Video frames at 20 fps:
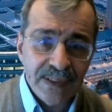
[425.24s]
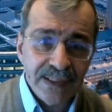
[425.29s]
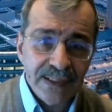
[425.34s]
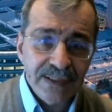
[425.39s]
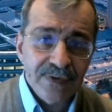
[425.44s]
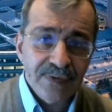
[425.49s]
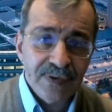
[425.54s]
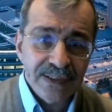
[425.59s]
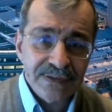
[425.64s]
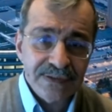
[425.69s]
and
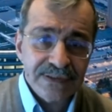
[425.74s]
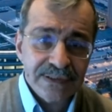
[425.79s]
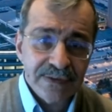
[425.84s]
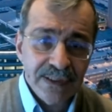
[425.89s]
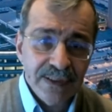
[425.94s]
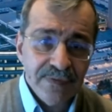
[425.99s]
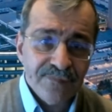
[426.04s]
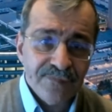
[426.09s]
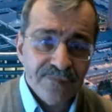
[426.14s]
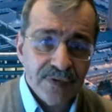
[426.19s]
you can
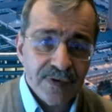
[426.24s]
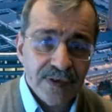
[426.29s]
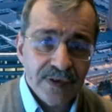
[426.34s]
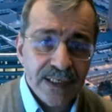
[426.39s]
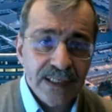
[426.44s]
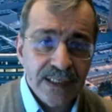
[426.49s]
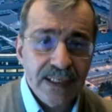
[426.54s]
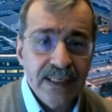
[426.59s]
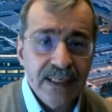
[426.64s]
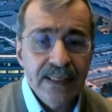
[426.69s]
screen for
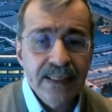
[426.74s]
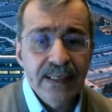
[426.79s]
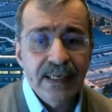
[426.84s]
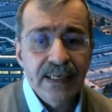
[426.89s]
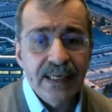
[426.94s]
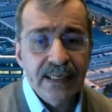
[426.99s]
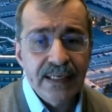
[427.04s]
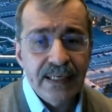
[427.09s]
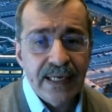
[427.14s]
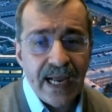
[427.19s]
mm-hmm. it.
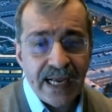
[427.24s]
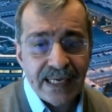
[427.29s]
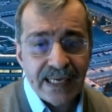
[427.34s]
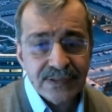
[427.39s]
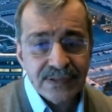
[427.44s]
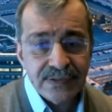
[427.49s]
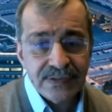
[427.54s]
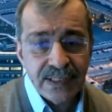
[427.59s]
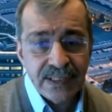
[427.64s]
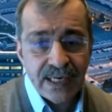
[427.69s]
In
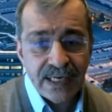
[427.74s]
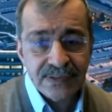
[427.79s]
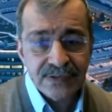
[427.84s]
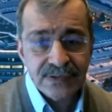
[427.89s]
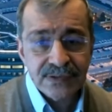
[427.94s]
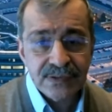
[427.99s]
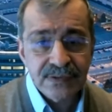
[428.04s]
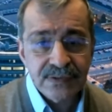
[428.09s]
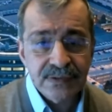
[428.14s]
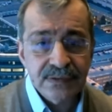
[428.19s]
gastric
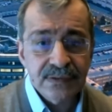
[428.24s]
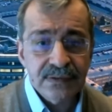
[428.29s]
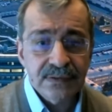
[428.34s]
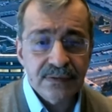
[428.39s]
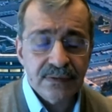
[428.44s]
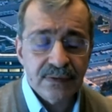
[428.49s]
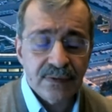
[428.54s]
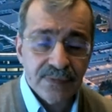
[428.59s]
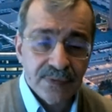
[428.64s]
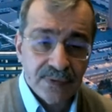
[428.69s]
cancer,
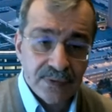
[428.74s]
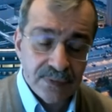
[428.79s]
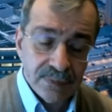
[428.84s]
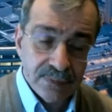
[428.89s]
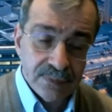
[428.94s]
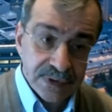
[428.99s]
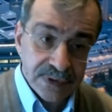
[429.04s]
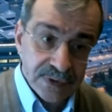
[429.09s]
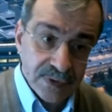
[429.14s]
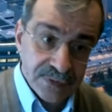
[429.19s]
although
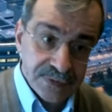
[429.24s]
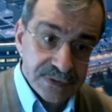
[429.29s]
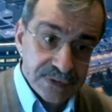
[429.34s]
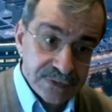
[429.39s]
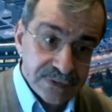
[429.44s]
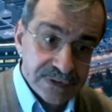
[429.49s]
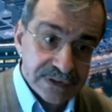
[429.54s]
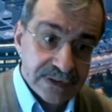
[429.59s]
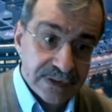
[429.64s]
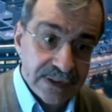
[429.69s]
we don't do
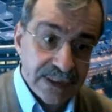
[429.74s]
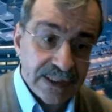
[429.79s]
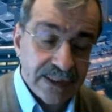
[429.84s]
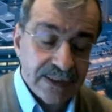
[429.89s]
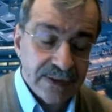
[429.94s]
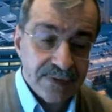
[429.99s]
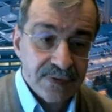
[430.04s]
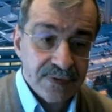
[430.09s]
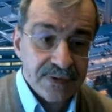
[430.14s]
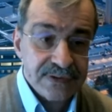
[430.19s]
screening
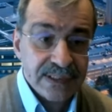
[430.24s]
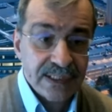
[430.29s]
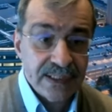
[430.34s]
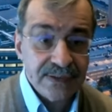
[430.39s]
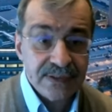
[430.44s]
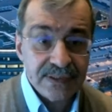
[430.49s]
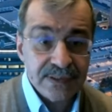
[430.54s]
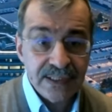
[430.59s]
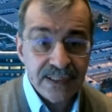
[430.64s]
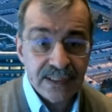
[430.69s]
in this
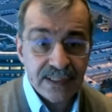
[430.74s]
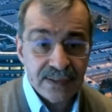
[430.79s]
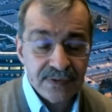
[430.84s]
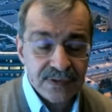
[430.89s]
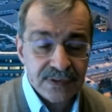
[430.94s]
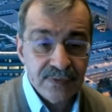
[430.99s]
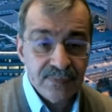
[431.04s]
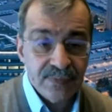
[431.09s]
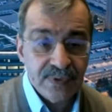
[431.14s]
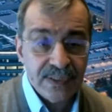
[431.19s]
country, in
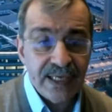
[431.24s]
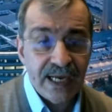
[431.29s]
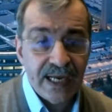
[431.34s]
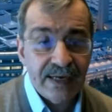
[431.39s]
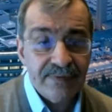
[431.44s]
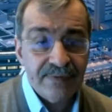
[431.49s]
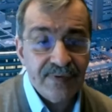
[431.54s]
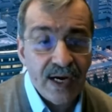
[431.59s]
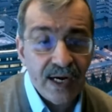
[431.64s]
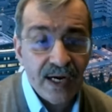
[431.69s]
country where they
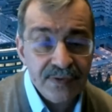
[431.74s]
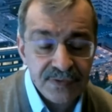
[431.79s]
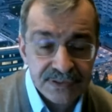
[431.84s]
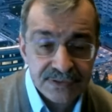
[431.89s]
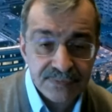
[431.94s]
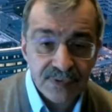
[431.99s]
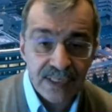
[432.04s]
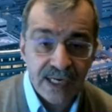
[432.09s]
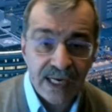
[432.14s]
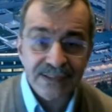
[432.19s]
have high risk
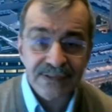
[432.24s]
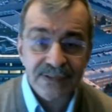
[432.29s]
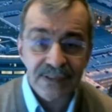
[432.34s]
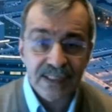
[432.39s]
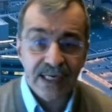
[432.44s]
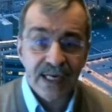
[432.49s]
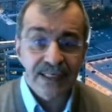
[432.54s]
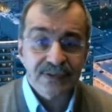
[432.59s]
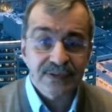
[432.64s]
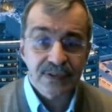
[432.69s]
for gastric
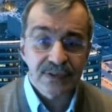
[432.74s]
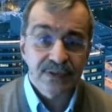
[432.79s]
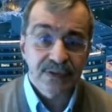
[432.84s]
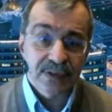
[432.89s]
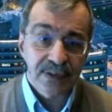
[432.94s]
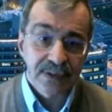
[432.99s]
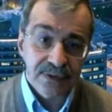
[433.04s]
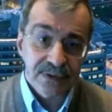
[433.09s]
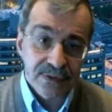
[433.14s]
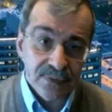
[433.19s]
cancer, you
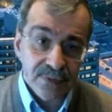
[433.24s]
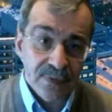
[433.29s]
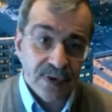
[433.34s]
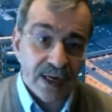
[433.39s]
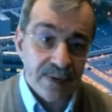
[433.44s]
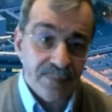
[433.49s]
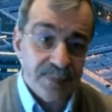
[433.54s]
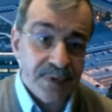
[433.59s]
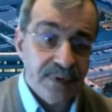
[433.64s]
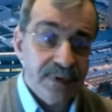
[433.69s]
can do
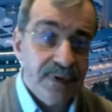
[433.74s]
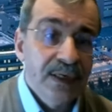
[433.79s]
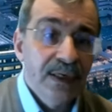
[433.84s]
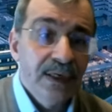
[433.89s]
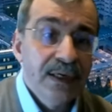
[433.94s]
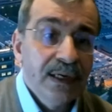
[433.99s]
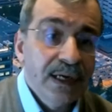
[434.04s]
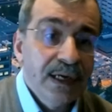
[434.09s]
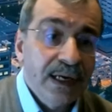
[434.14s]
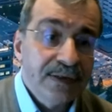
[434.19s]
upper
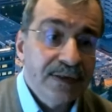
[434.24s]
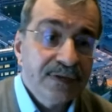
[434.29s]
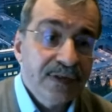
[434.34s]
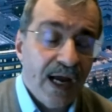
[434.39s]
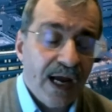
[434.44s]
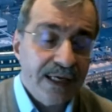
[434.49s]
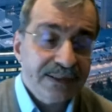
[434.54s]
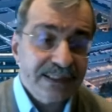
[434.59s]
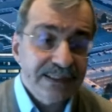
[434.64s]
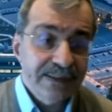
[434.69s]

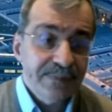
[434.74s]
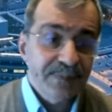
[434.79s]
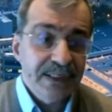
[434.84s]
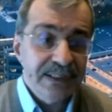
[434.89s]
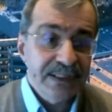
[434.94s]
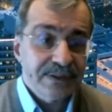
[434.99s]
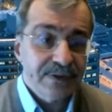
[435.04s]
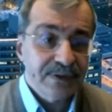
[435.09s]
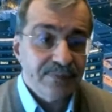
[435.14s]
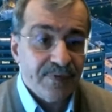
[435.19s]

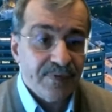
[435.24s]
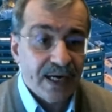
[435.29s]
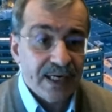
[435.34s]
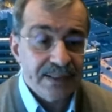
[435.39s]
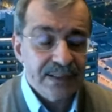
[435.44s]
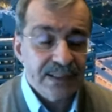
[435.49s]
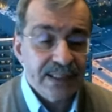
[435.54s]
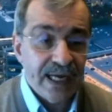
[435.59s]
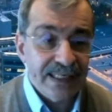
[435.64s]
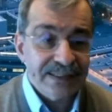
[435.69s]
endoscopies to
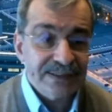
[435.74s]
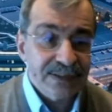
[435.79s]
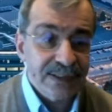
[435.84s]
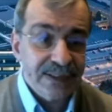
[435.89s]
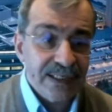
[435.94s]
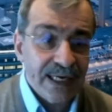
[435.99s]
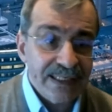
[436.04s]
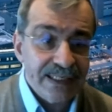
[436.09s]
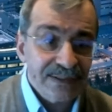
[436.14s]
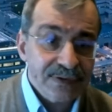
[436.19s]
find gastric
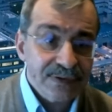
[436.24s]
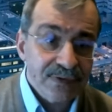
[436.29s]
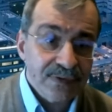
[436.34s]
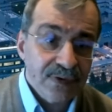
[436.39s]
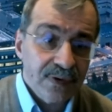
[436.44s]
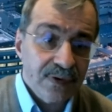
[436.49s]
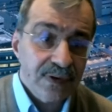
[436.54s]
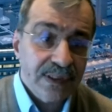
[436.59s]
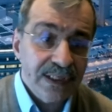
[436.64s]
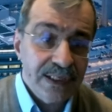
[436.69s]
cancer
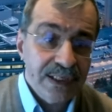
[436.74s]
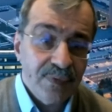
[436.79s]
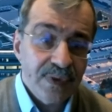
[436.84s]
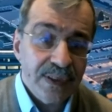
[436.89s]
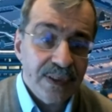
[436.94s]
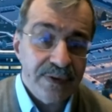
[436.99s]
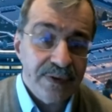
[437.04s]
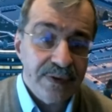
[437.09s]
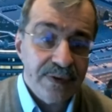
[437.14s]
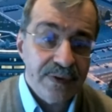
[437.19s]
early,
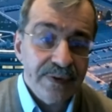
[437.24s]
where